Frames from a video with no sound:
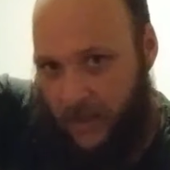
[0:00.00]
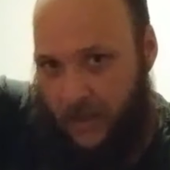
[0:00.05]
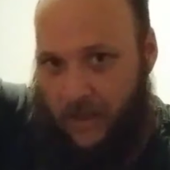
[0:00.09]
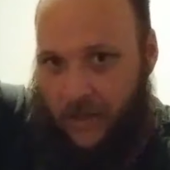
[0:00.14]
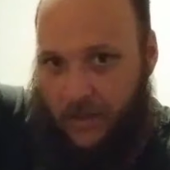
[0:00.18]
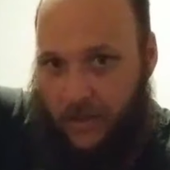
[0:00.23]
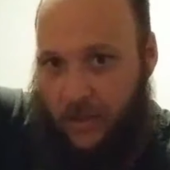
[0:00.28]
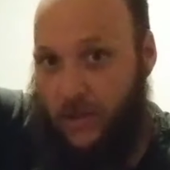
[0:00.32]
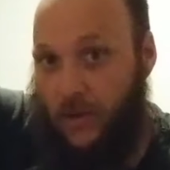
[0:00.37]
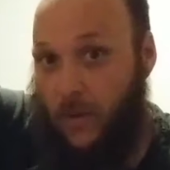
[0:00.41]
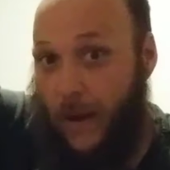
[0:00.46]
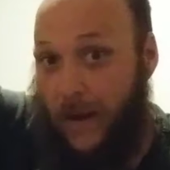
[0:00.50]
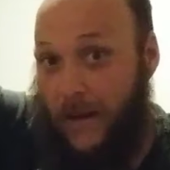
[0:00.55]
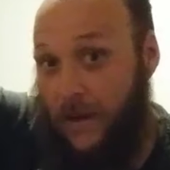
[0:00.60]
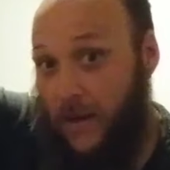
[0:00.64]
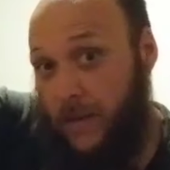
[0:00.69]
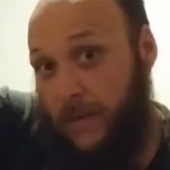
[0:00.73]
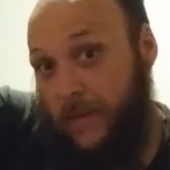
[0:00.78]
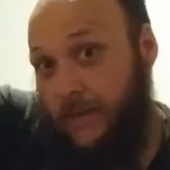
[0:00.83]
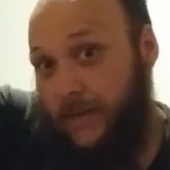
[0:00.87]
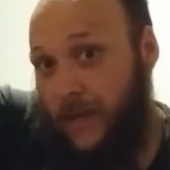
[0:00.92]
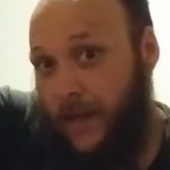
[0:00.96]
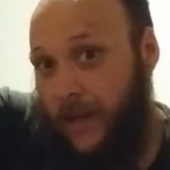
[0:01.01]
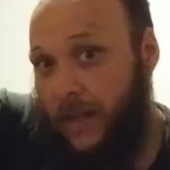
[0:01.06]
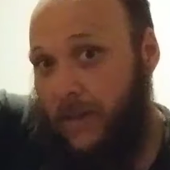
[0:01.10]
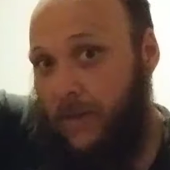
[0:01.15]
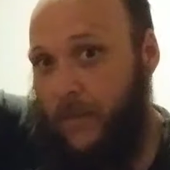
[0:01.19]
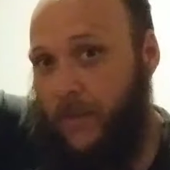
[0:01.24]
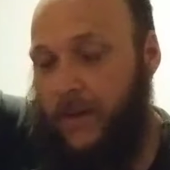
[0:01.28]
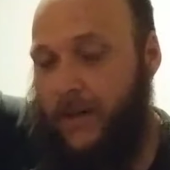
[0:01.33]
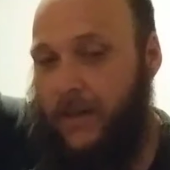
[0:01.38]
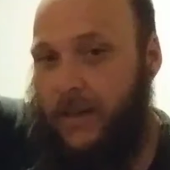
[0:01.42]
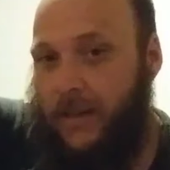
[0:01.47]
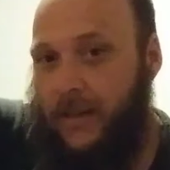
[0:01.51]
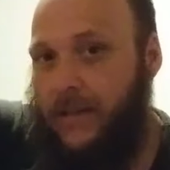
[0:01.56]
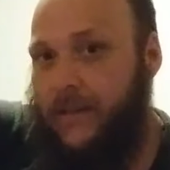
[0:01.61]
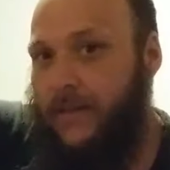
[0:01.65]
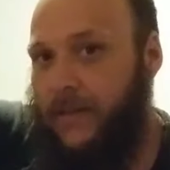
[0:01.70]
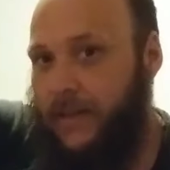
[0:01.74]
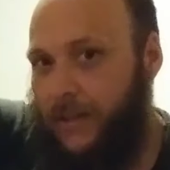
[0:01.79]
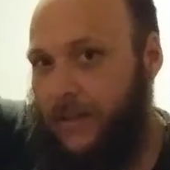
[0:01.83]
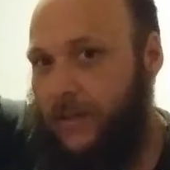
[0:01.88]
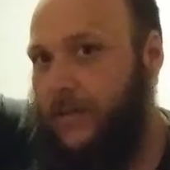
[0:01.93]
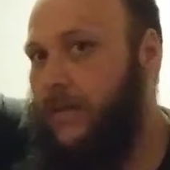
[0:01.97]
so I know exactly what it
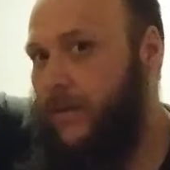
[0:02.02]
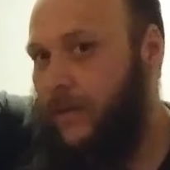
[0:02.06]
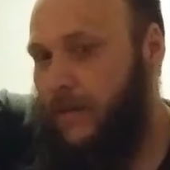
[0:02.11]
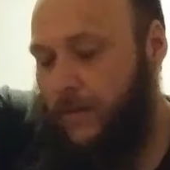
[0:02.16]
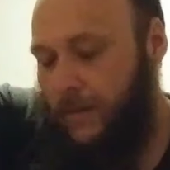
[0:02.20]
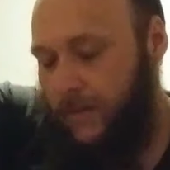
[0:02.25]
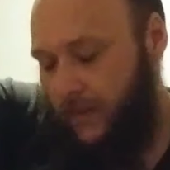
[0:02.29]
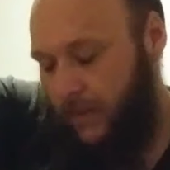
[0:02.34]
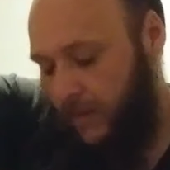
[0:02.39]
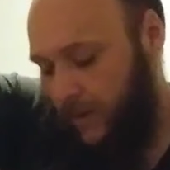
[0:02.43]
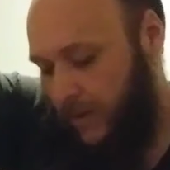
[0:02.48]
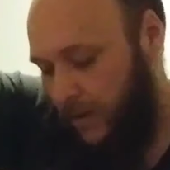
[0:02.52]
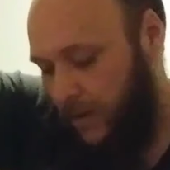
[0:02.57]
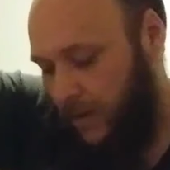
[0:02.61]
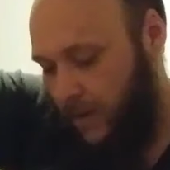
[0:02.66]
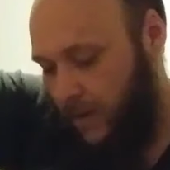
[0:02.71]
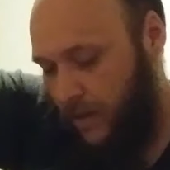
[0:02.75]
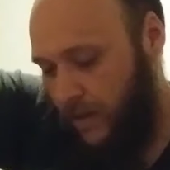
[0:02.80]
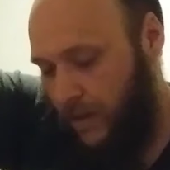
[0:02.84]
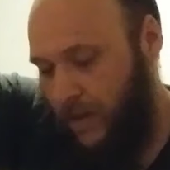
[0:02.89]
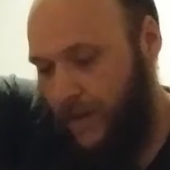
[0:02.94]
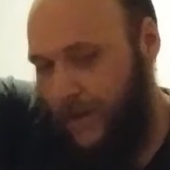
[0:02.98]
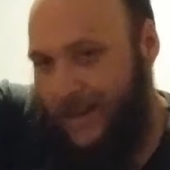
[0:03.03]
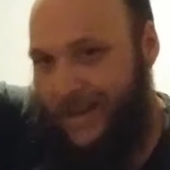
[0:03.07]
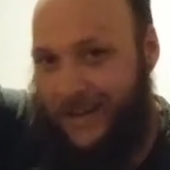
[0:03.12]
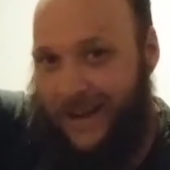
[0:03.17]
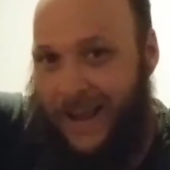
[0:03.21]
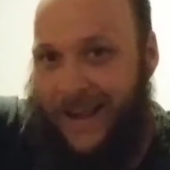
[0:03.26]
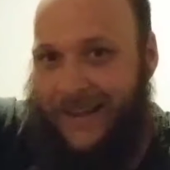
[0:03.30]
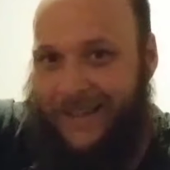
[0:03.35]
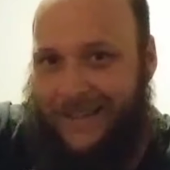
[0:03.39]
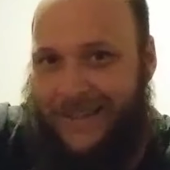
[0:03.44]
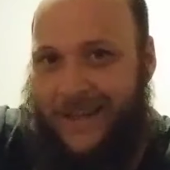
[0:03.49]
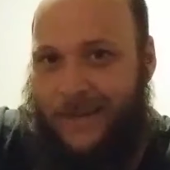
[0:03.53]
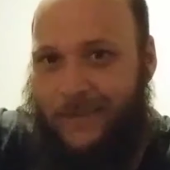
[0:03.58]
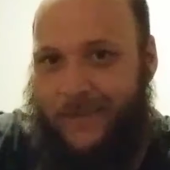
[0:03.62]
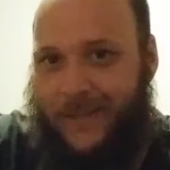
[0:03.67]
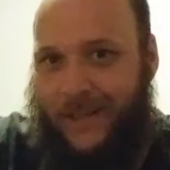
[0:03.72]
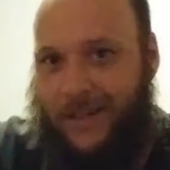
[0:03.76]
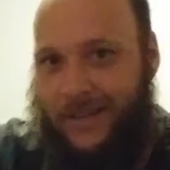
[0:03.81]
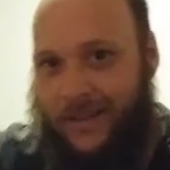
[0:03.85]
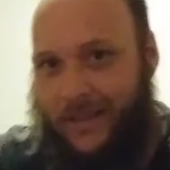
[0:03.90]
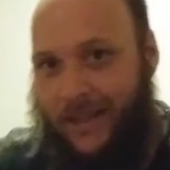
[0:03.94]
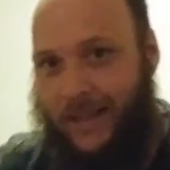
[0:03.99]
is, and 9 times
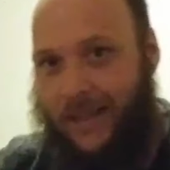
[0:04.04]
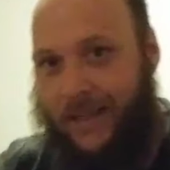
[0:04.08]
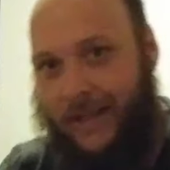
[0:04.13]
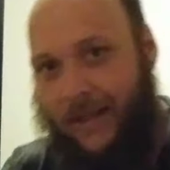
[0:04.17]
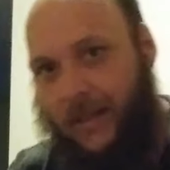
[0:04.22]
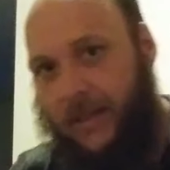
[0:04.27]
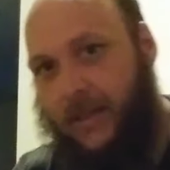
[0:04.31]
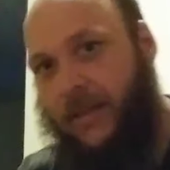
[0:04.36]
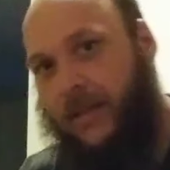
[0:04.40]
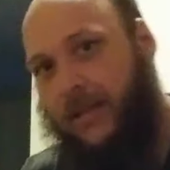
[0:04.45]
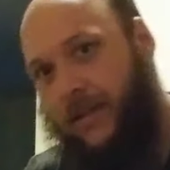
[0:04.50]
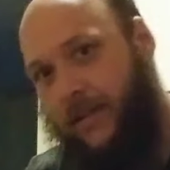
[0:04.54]
out of 10,